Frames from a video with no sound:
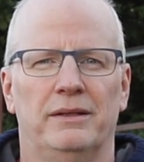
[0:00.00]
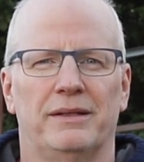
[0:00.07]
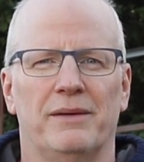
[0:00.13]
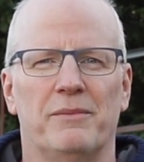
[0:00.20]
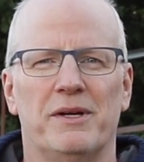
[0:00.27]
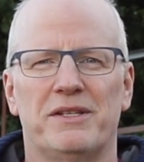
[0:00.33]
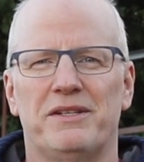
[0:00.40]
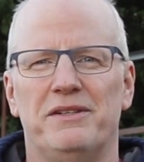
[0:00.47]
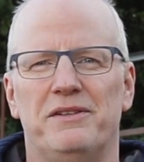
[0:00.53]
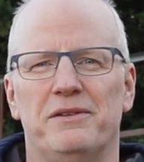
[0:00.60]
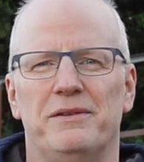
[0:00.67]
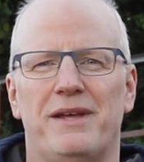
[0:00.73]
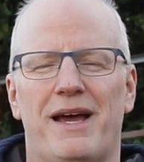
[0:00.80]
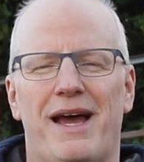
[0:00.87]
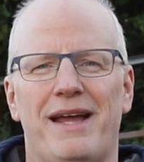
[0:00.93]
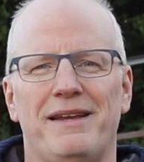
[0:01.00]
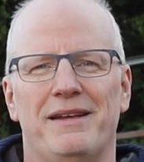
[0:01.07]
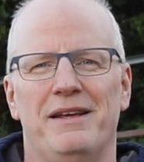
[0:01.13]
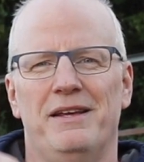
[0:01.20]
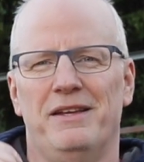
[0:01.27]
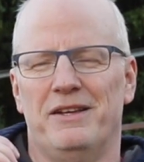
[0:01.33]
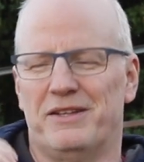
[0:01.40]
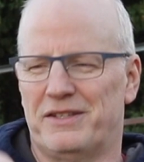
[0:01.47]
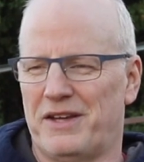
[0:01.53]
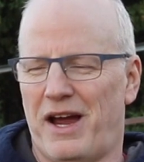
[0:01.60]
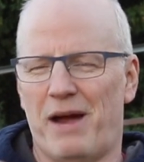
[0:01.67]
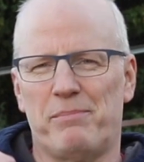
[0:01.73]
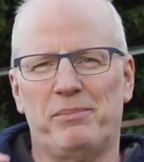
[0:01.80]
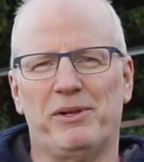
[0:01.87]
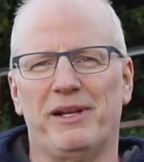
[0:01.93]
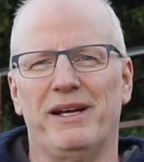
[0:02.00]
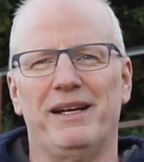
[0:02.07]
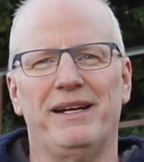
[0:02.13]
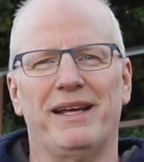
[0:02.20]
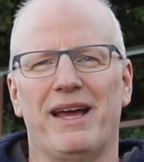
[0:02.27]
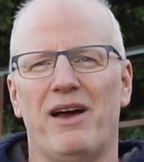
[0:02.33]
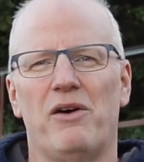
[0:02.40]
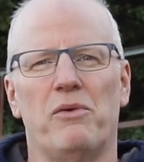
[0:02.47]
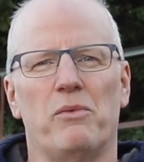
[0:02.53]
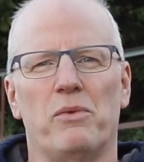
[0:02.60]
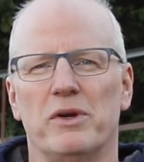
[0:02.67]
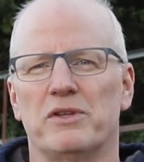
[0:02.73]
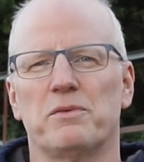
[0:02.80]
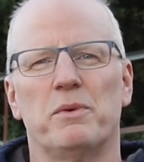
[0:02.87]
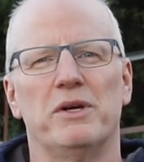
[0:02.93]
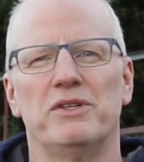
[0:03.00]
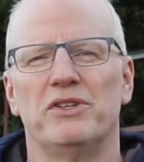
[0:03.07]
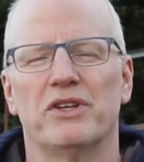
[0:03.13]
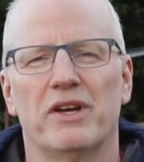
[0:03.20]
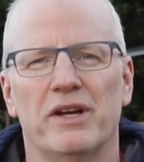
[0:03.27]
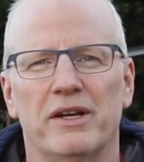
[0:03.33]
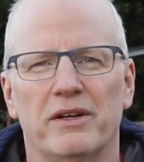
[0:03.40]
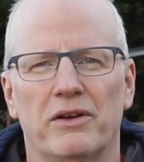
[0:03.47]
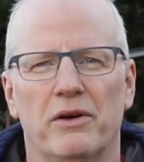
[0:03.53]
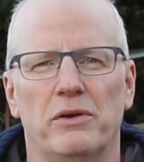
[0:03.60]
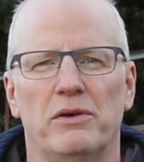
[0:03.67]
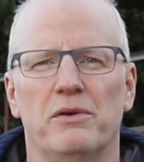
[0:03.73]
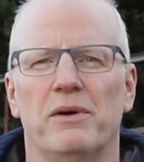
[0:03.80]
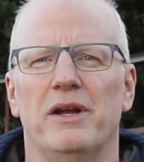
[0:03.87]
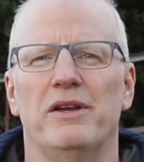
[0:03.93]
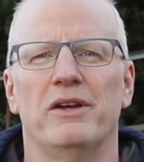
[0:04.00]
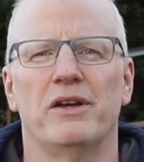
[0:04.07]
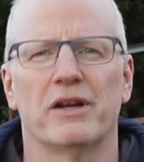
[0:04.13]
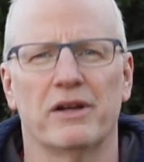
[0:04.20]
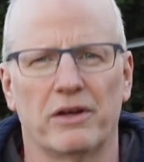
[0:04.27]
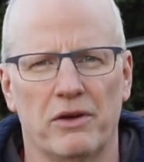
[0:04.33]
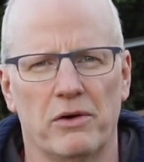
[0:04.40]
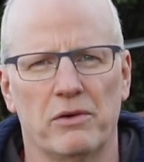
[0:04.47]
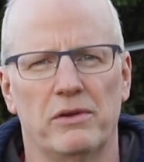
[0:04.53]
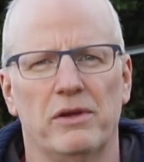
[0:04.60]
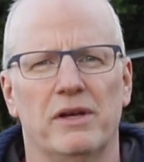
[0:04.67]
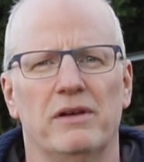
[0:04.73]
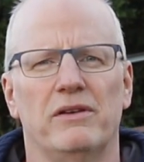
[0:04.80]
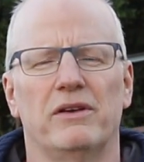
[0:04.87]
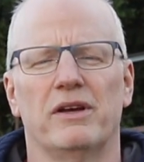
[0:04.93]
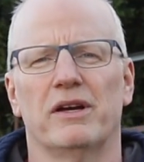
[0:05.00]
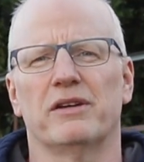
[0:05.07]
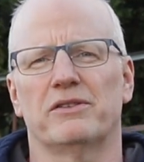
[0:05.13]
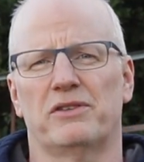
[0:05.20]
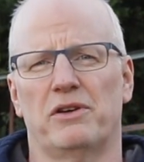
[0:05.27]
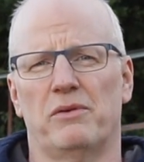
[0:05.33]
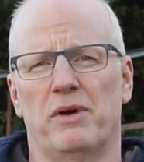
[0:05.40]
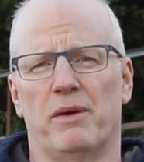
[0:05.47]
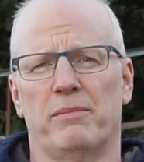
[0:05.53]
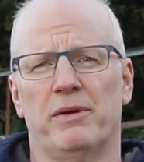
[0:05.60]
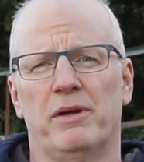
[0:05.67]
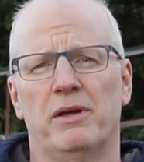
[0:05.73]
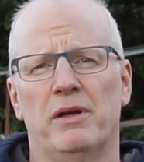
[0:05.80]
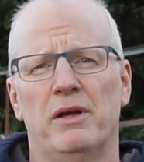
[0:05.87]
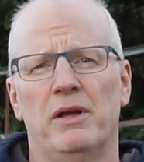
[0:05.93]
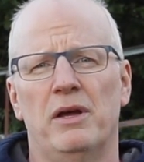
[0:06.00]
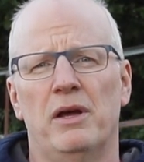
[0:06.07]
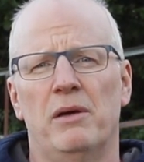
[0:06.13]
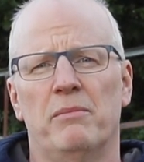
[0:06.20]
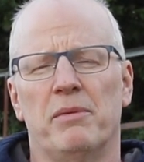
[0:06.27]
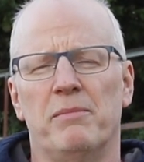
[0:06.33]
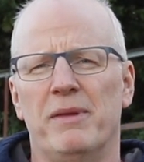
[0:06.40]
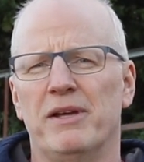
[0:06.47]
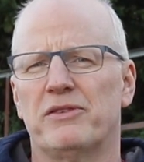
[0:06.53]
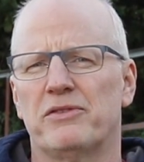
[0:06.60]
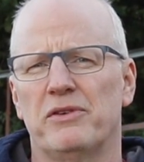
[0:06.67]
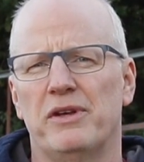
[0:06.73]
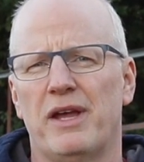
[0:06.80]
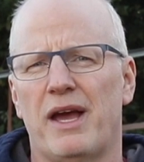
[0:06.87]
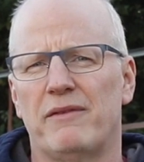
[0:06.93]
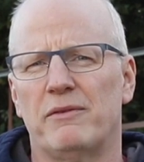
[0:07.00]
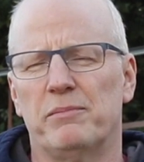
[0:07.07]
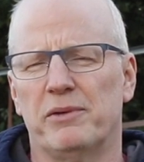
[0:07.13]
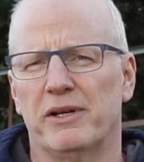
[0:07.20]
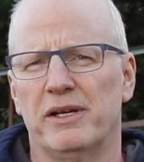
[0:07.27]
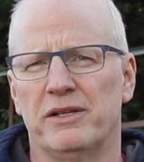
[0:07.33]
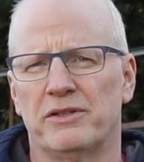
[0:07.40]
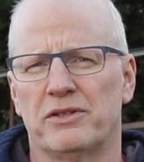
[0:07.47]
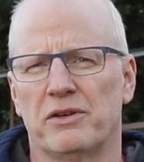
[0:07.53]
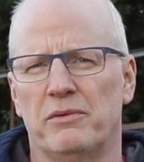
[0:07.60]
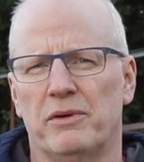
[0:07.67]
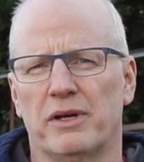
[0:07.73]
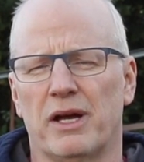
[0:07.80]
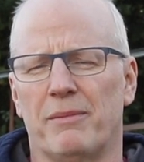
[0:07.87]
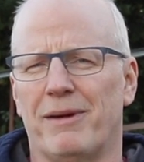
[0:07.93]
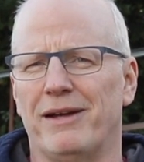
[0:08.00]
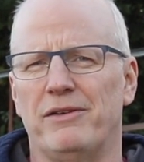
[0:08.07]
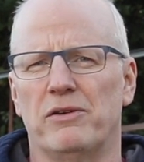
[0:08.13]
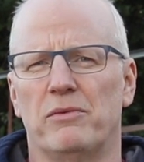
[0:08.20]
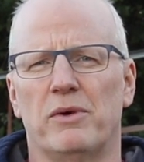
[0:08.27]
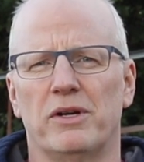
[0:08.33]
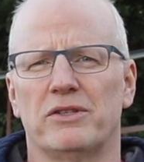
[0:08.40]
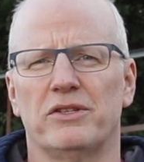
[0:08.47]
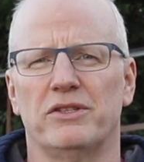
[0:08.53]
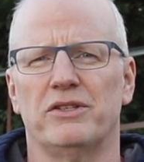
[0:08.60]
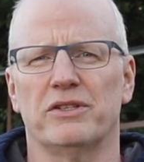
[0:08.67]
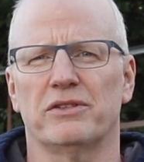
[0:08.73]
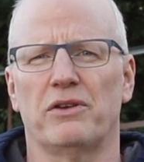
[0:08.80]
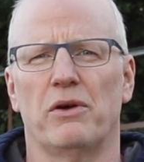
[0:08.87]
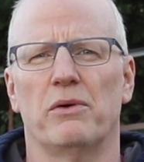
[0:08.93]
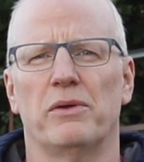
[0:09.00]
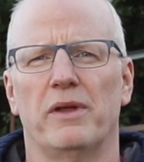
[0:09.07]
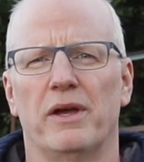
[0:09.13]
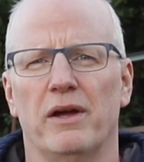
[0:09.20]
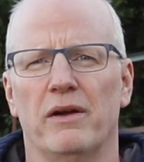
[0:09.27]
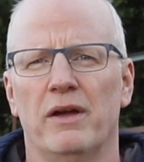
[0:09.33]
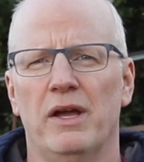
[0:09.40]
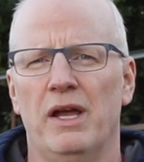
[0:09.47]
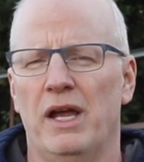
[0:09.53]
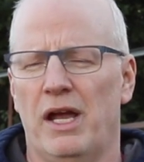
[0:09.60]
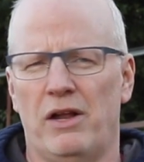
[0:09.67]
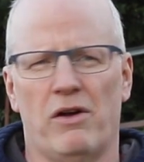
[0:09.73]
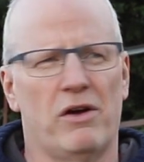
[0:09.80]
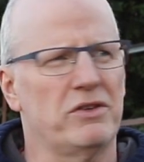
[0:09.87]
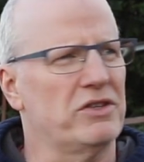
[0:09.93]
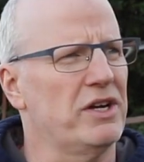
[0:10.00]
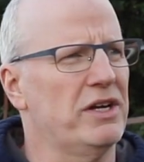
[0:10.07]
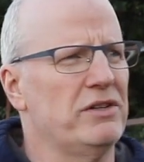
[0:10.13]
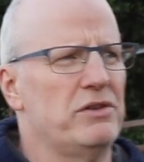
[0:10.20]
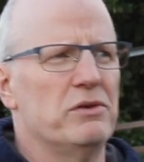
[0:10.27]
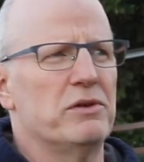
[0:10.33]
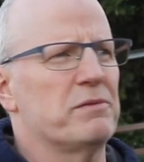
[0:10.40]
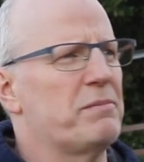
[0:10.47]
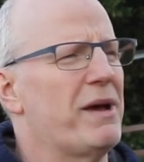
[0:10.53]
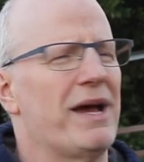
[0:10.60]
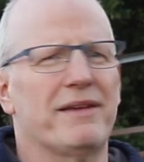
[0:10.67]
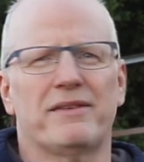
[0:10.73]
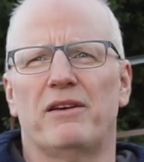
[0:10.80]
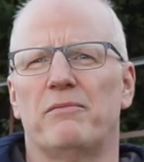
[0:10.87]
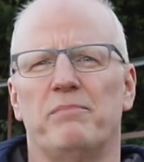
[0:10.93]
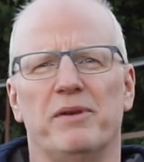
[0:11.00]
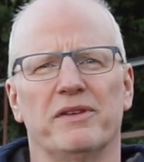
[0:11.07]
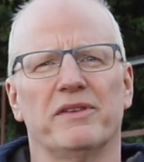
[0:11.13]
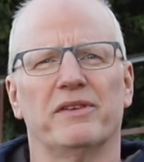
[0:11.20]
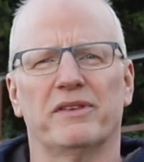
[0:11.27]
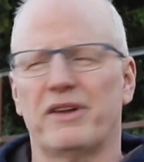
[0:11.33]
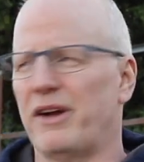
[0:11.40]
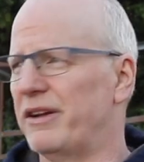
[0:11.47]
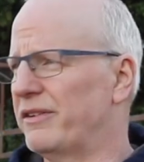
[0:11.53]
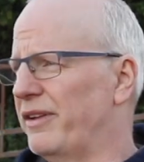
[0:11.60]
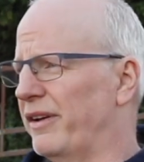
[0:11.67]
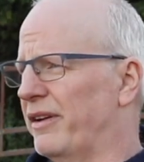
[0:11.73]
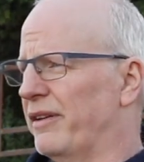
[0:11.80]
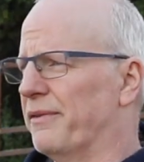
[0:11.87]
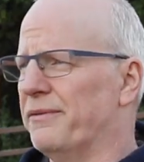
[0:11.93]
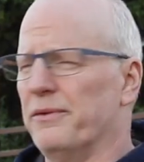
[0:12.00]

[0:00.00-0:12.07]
Then once you do that, you start planning out which ones you're going to go to, and you're going to go there and you're going to show up. But make sure you have a plan showing up. I don't want you to just go there and all you're going to do is pass out business cards like it's